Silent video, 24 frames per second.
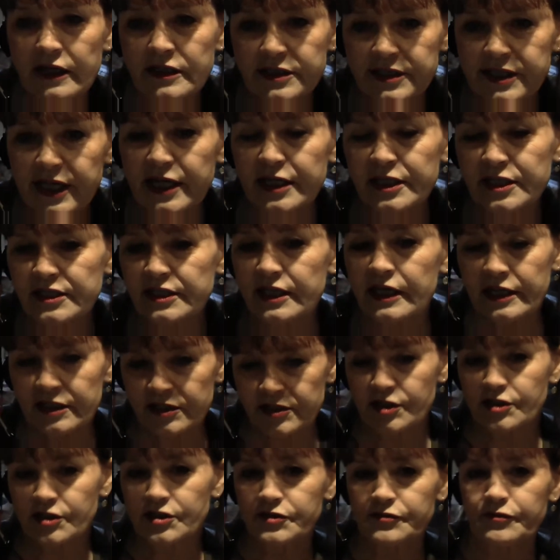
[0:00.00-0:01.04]
it's, it, it
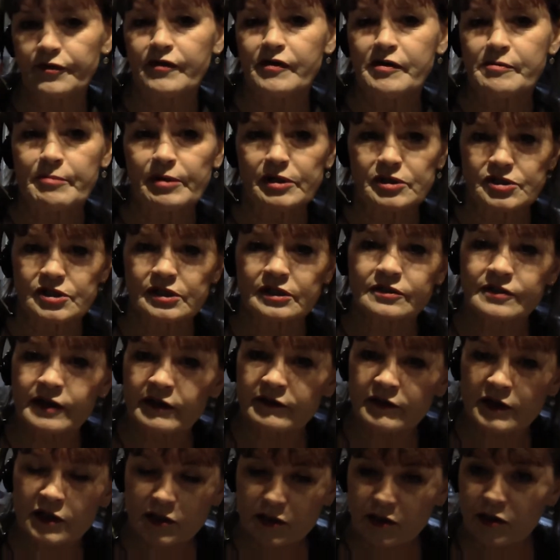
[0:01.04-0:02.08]
does very much.
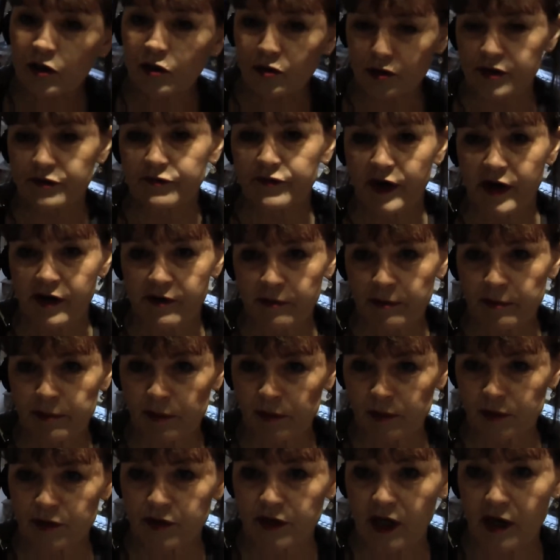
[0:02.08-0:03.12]
there's lots of
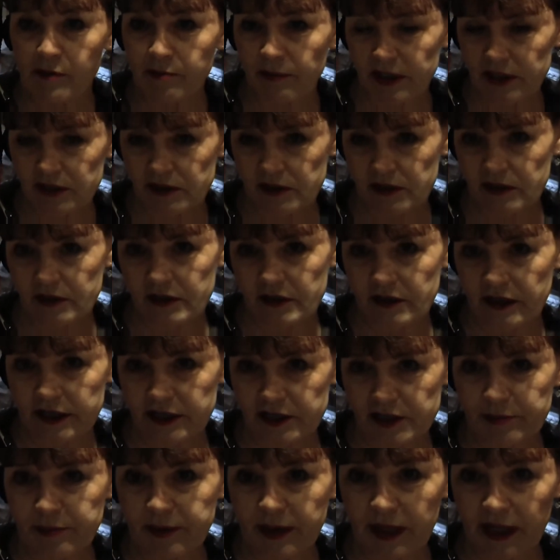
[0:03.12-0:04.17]
variables come into,
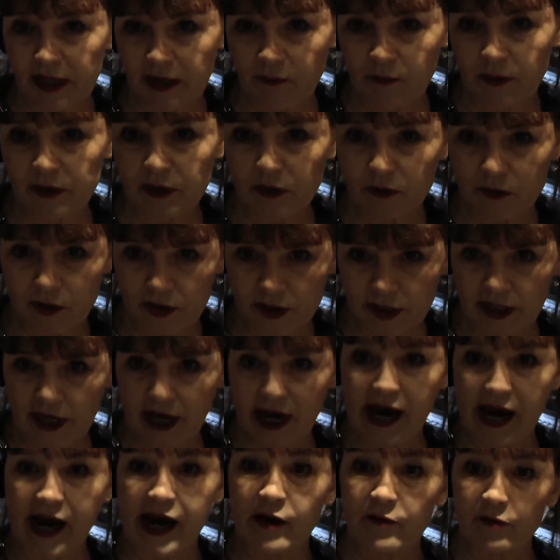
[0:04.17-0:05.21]
into play when you're looking
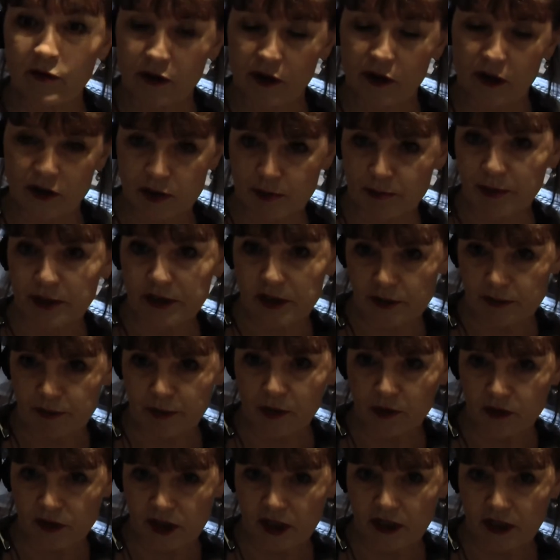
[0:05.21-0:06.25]
at how you're going to print a
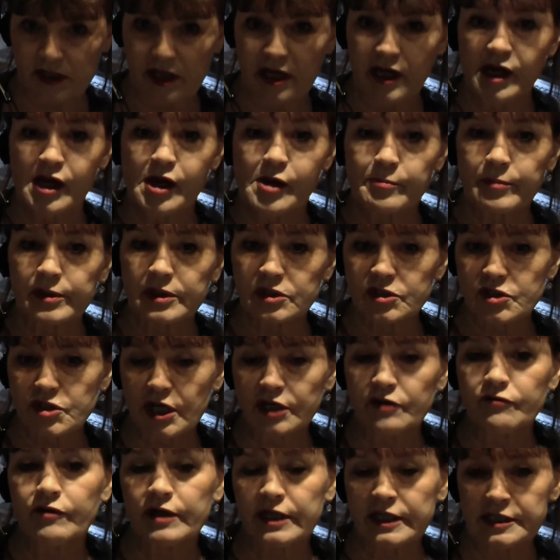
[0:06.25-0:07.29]
product. But
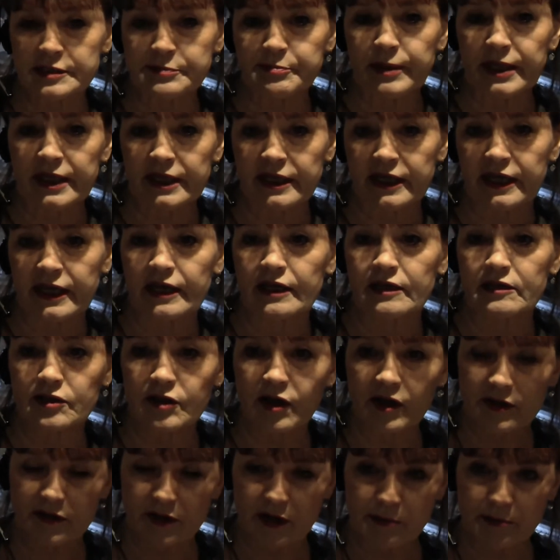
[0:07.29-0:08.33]
generally speaking,
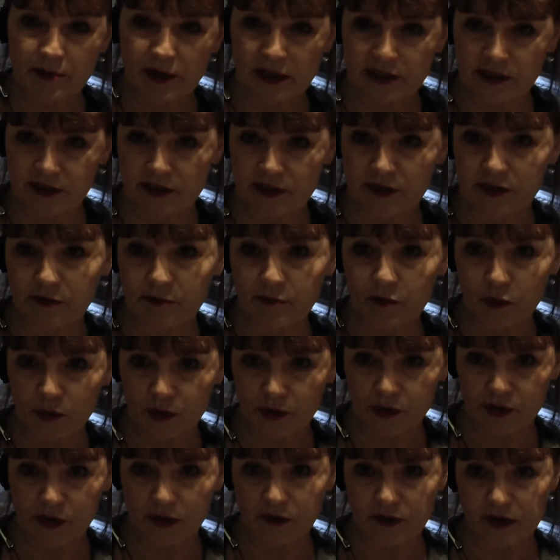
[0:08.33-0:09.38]
litho presses are more
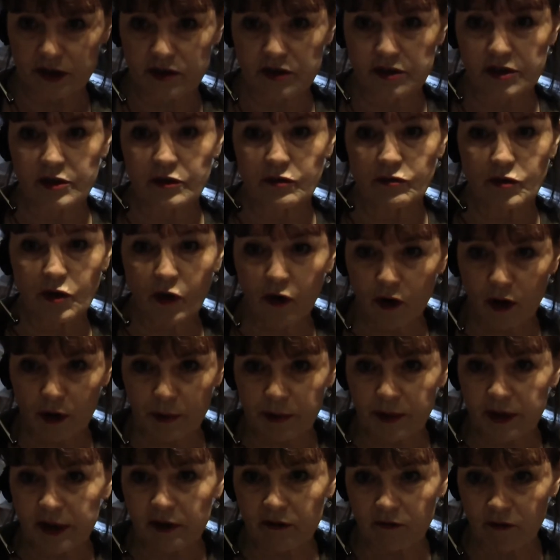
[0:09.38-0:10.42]
suited to longer
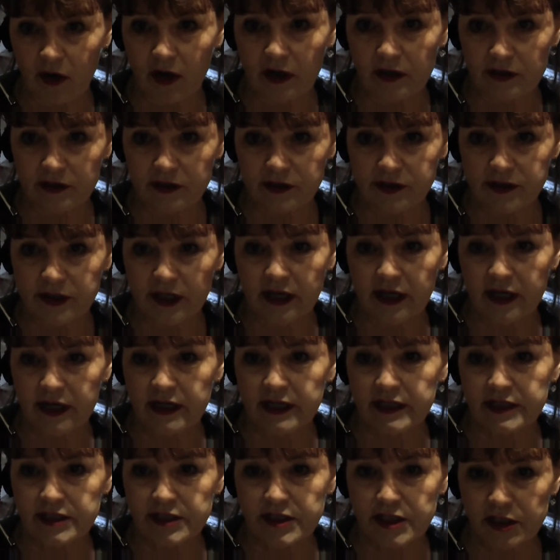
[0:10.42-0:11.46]
print runs. Yeah.
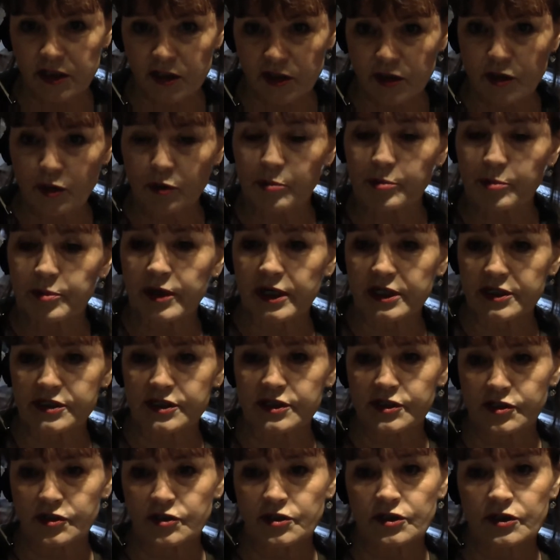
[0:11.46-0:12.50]
Digital
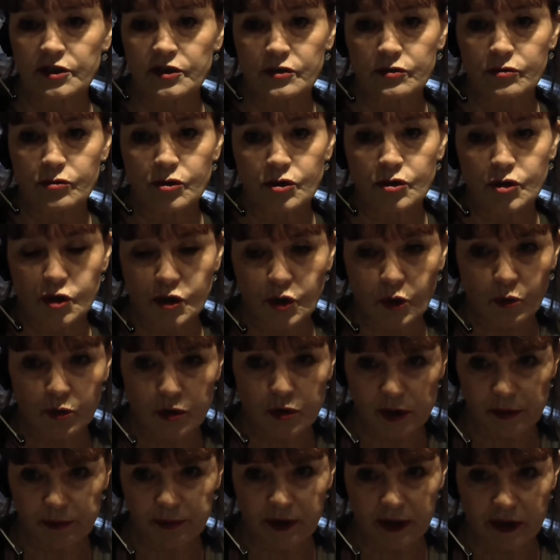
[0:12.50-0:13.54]
presses to
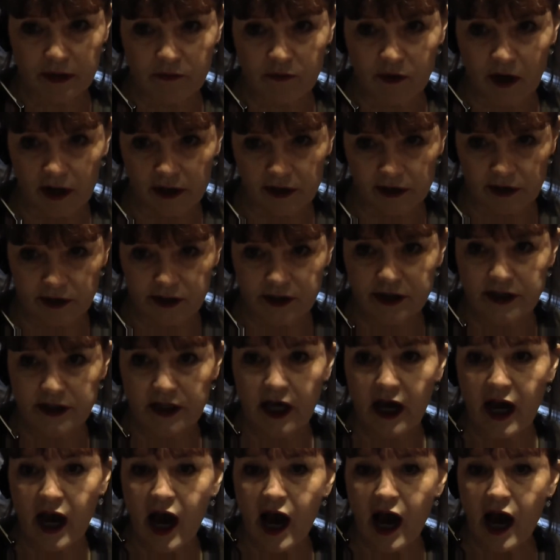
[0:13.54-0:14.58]
shorter print runs.
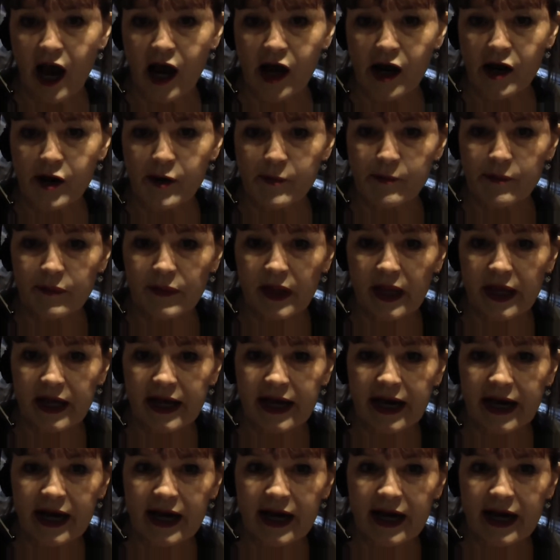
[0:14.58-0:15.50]
Um,